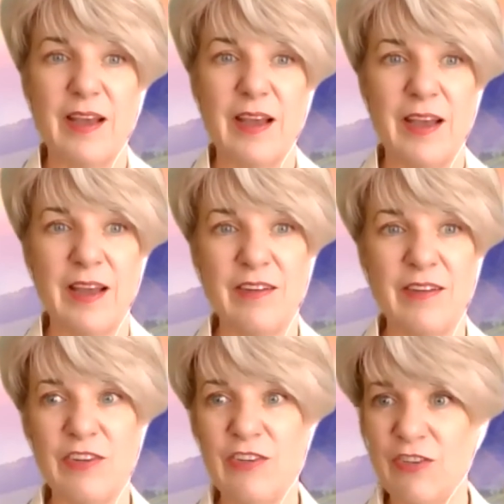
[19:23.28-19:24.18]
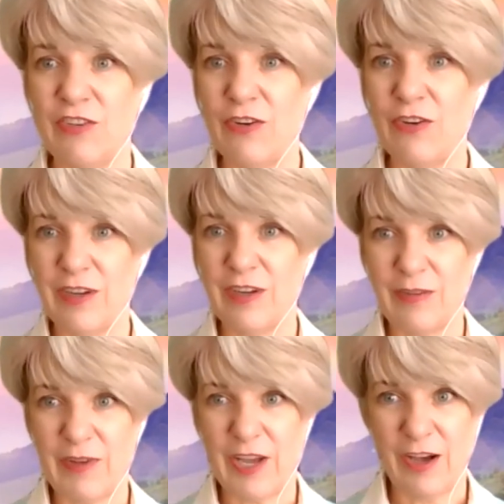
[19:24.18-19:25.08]
And she showed
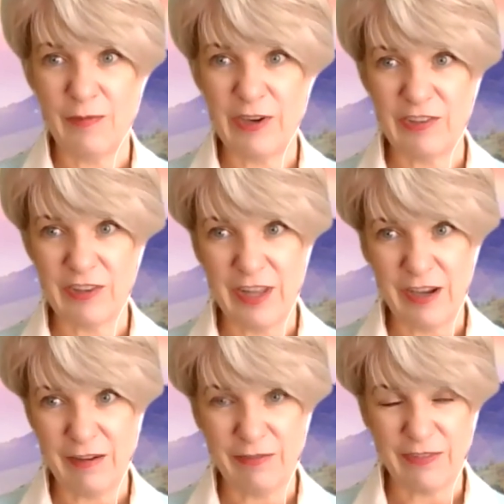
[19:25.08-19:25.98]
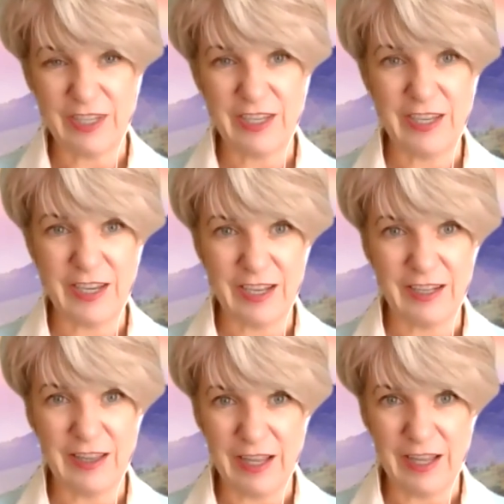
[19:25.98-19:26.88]
him how much life he had
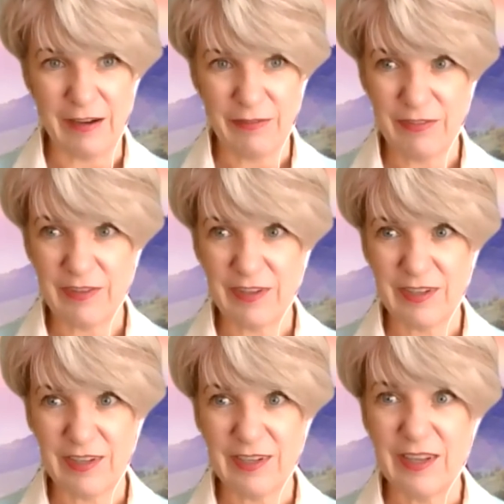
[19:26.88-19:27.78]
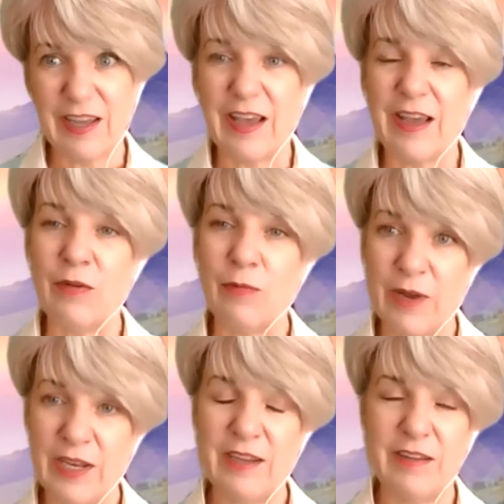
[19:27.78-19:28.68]
left. And
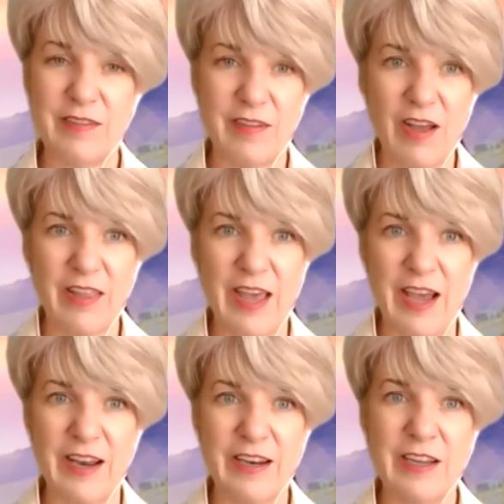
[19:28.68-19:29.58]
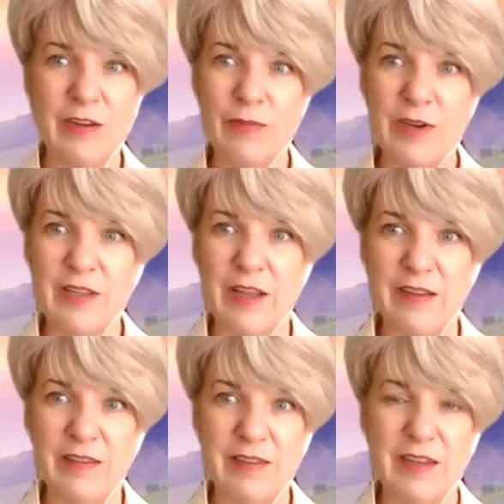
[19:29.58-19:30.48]
when he saw that, he
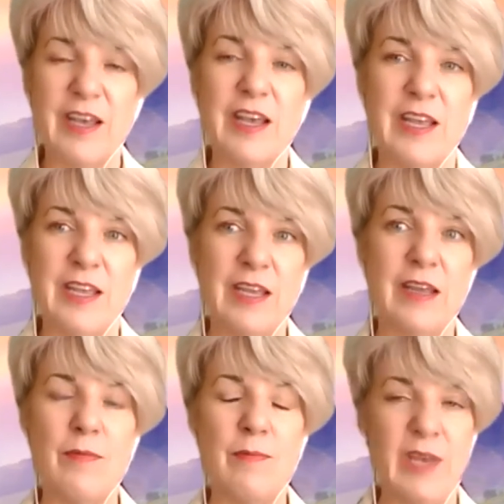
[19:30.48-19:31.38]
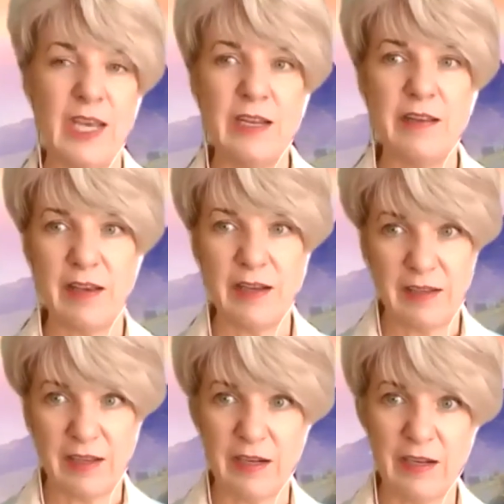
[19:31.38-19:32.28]
realized he had made his
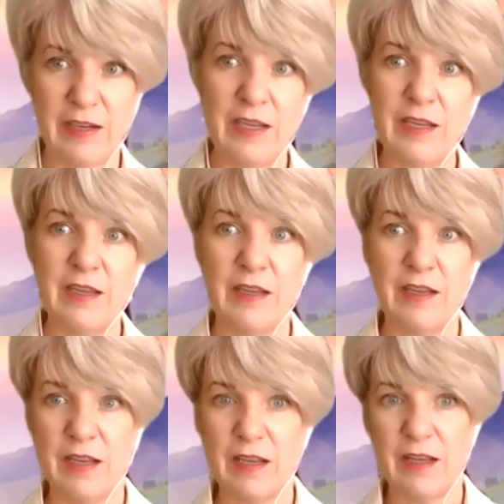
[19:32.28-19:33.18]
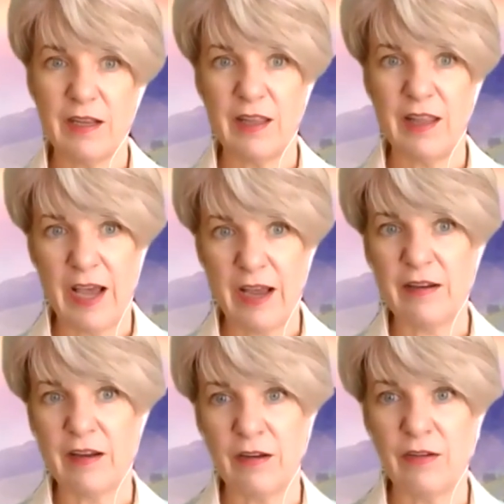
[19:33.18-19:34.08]
identity that
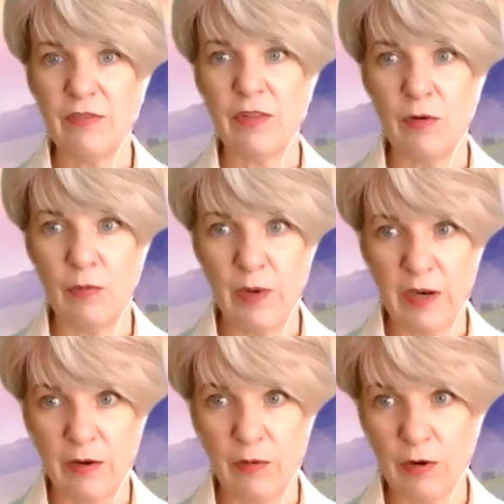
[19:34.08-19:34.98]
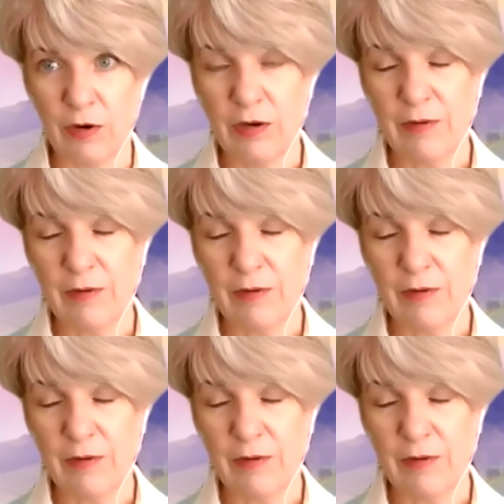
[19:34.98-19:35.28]
of the widower.